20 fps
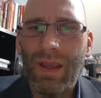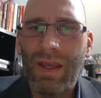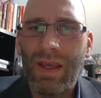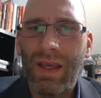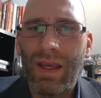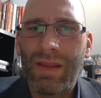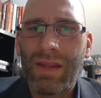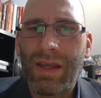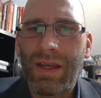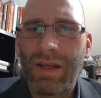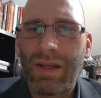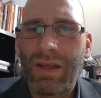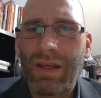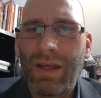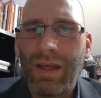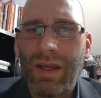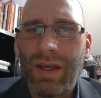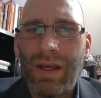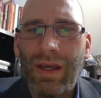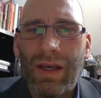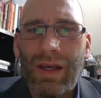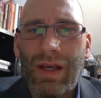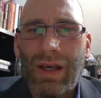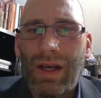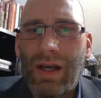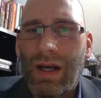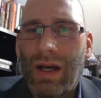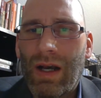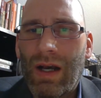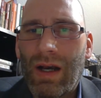And then
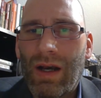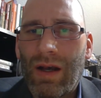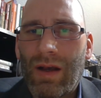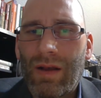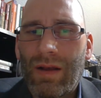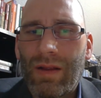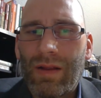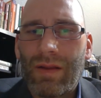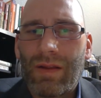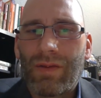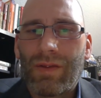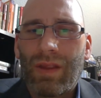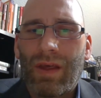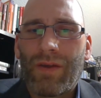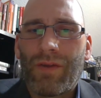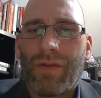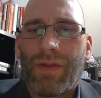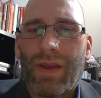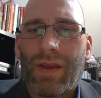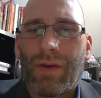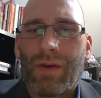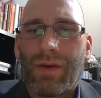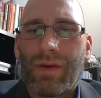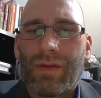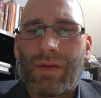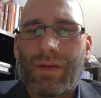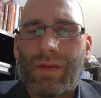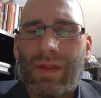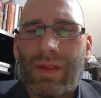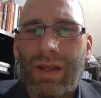the other thing
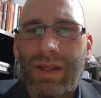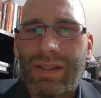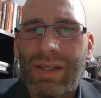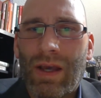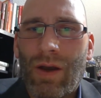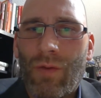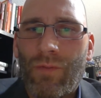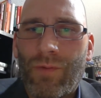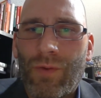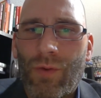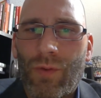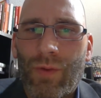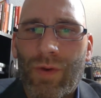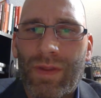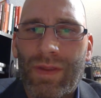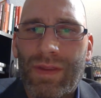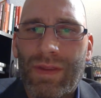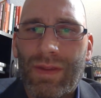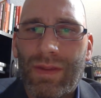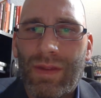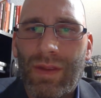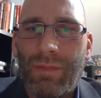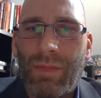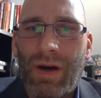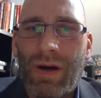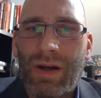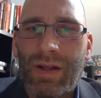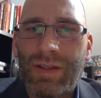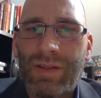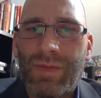that's helpful with the
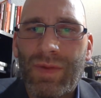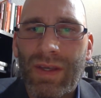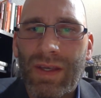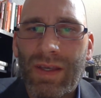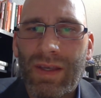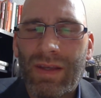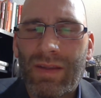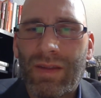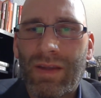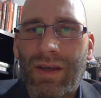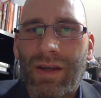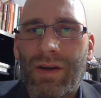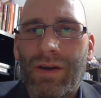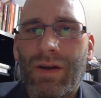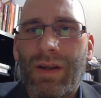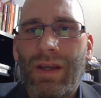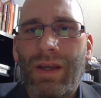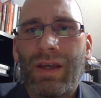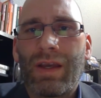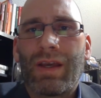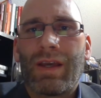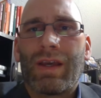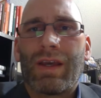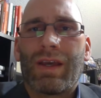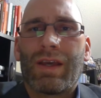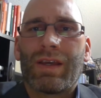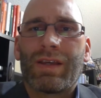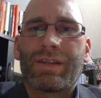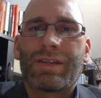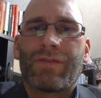bonds being in there
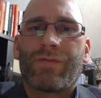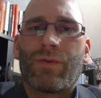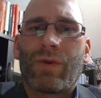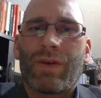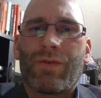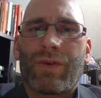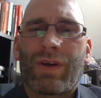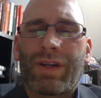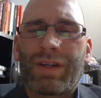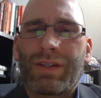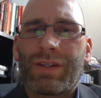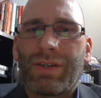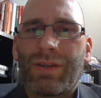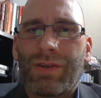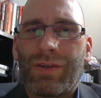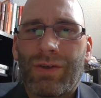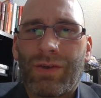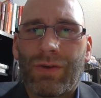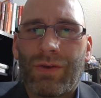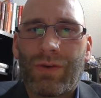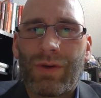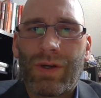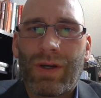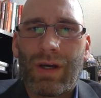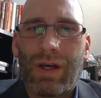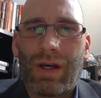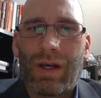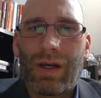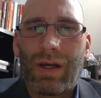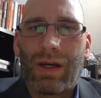is if we run into
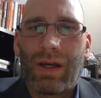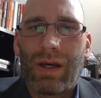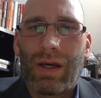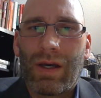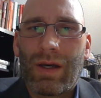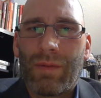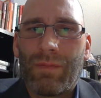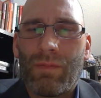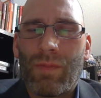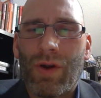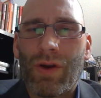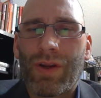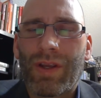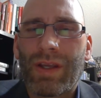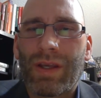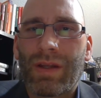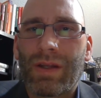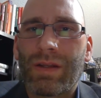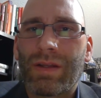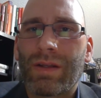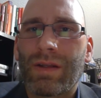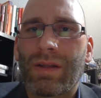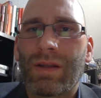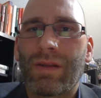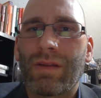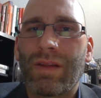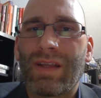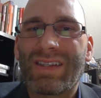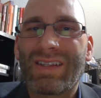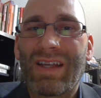a market
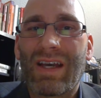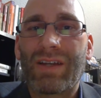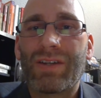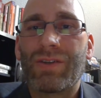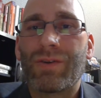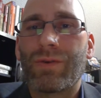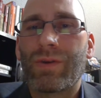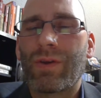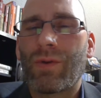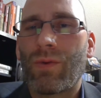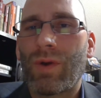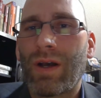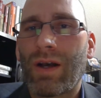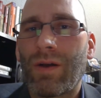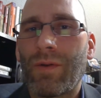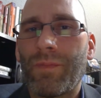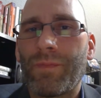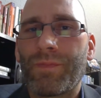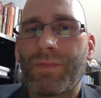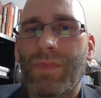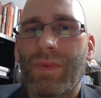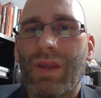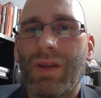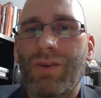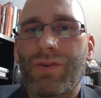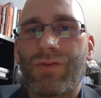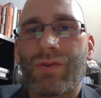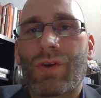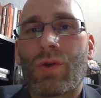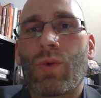that's not doing well and
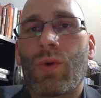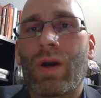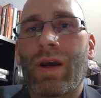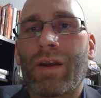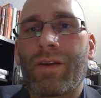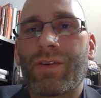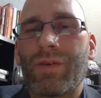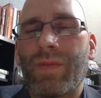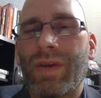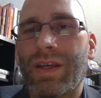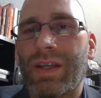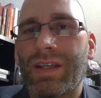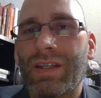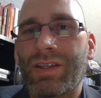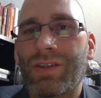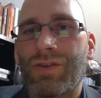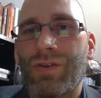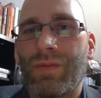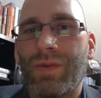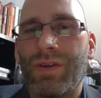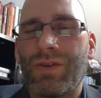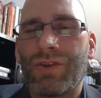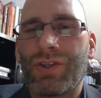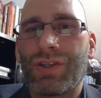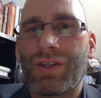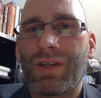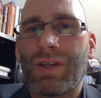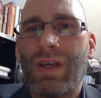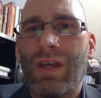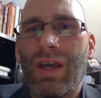you're required to make a
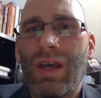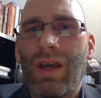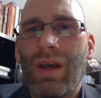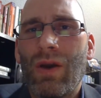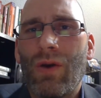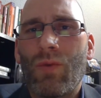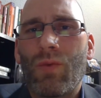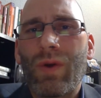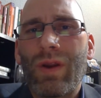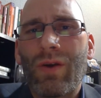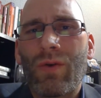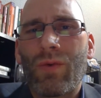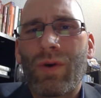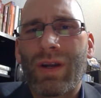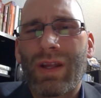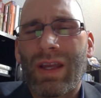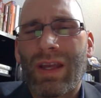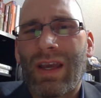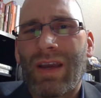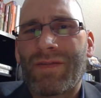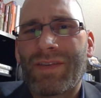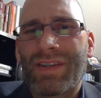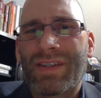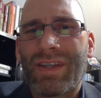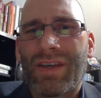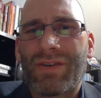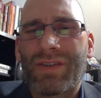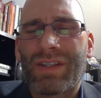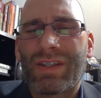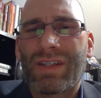distribution, we don't want to have to
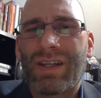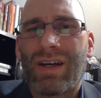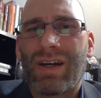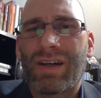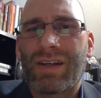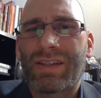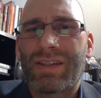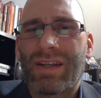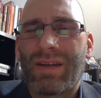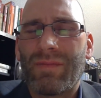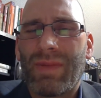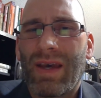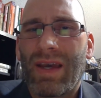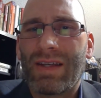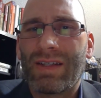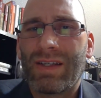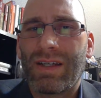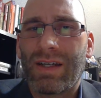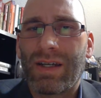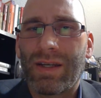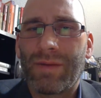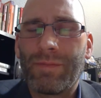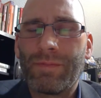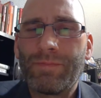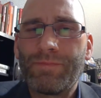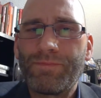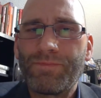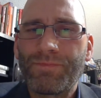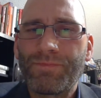sell stocks at a bad time.